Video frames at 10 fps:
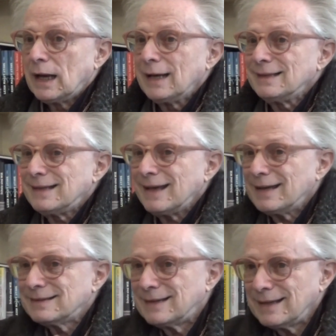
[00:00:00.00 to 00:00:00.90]
And they
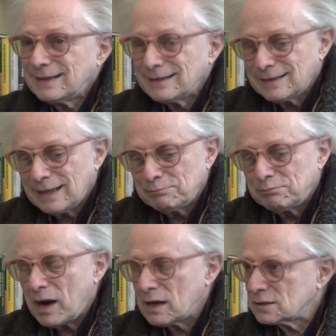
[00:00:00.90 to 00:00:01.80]
had taken that
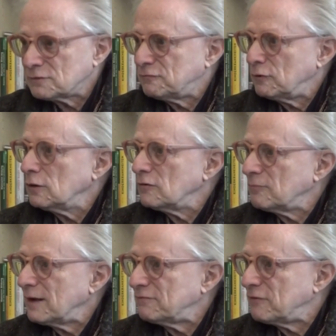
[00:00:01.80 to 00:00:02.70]
box full of
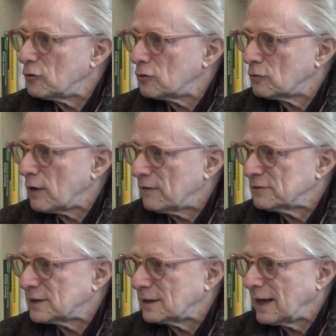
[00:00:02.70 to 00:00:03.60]
my
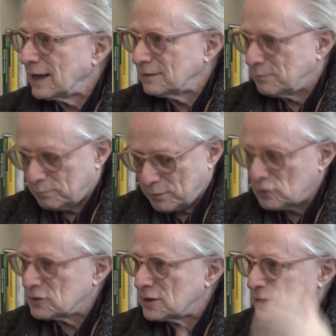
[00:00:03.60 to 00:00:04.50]
photographs that I had
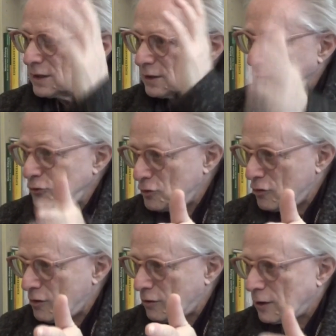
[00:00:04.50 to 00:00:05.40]
processed in New
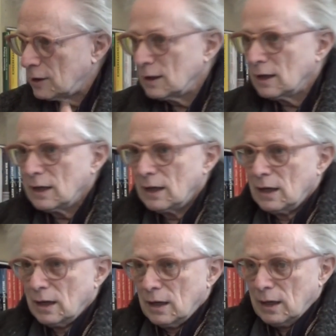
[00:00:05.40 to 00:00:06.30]
York,
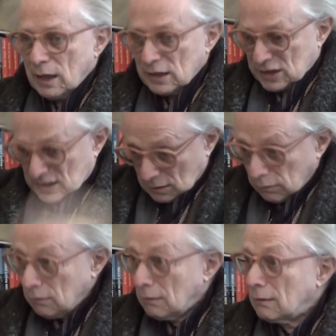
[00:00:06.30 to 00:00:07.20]
and just
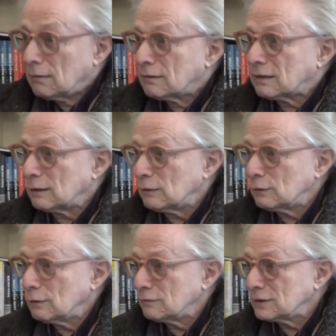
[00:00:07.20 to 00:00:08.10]
threw it
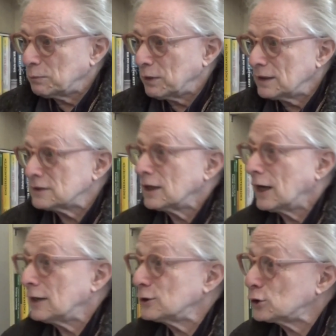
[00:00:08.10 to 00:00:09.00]
all over the place
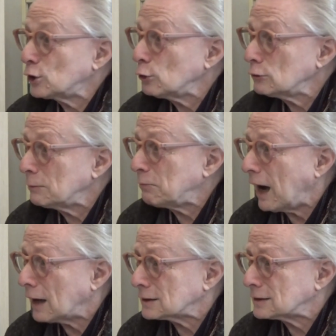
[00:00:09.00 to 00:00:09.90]
and stole the
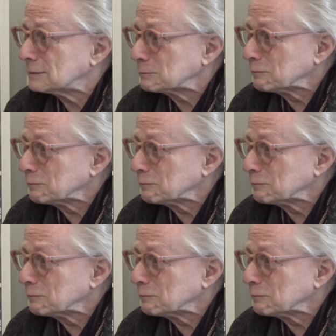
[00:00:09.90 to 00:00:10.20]
box.